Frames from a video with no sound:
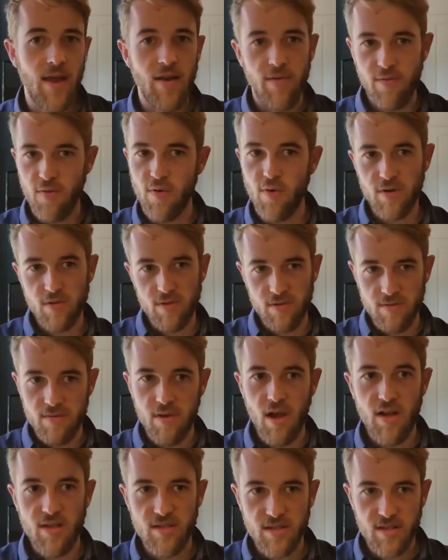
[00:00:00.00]
And of
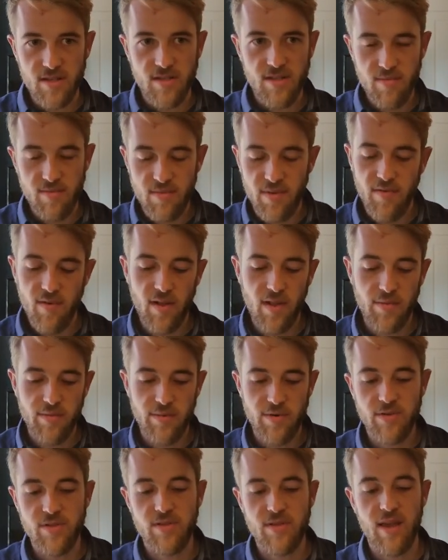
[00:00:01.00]
course, us as nim
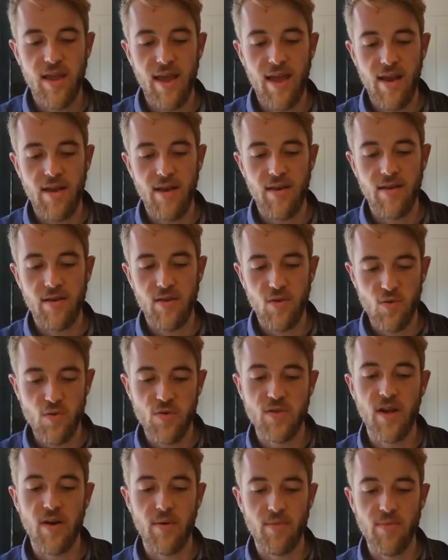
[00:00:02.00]
developers can
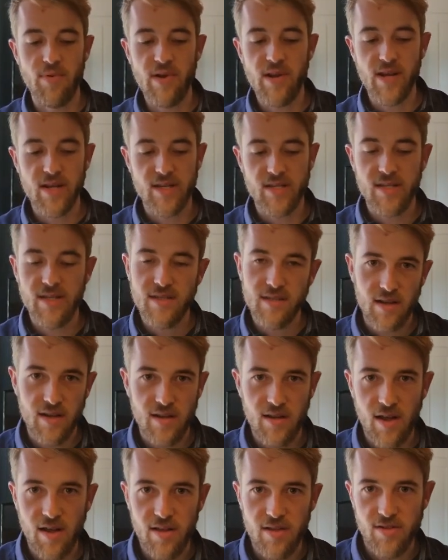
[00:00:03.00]
use our
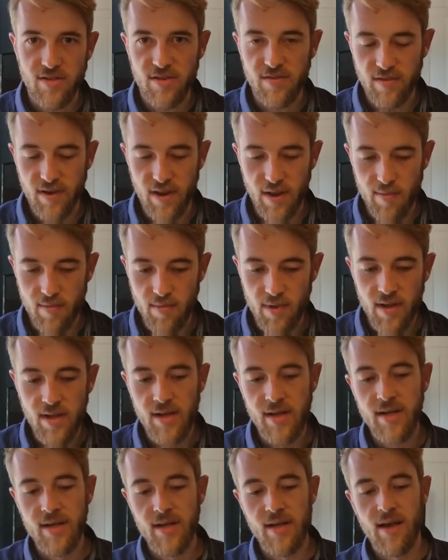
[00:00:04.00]
pre-existing knowledge of nim
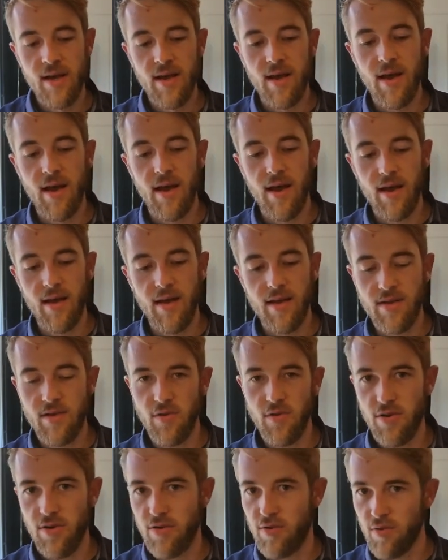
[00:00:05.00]

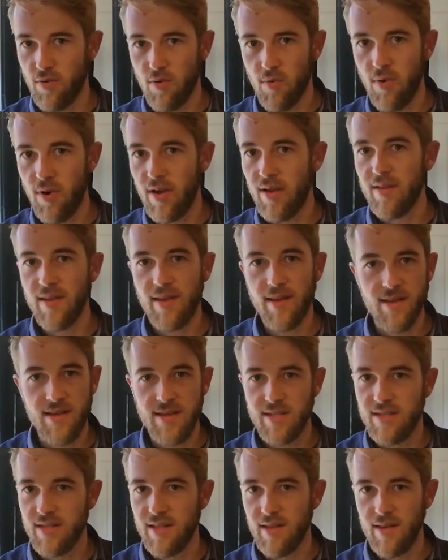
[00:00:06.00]
in order to quickly and
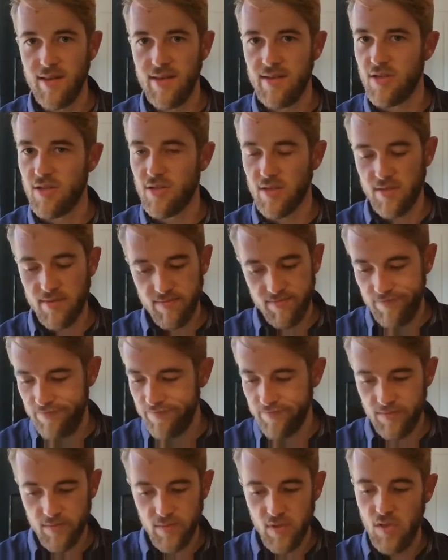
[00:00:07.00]
easily just
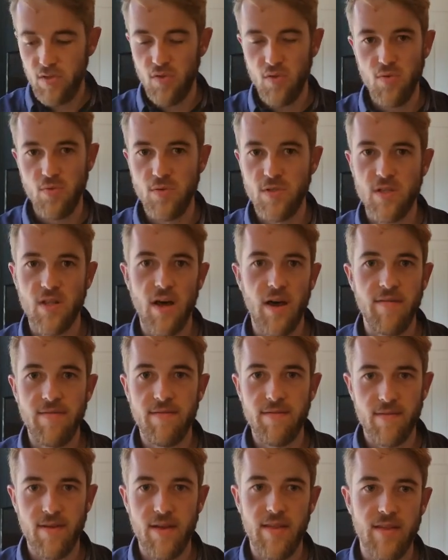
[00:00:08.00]
do
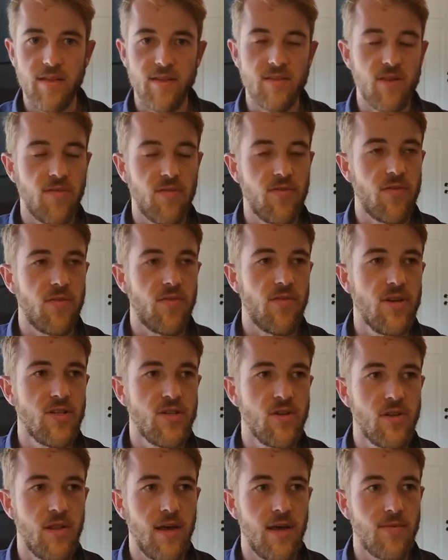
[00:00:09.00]
stuff in this
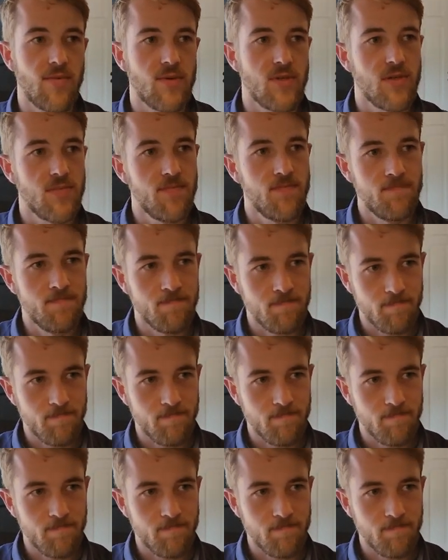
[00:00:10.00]
configuration language.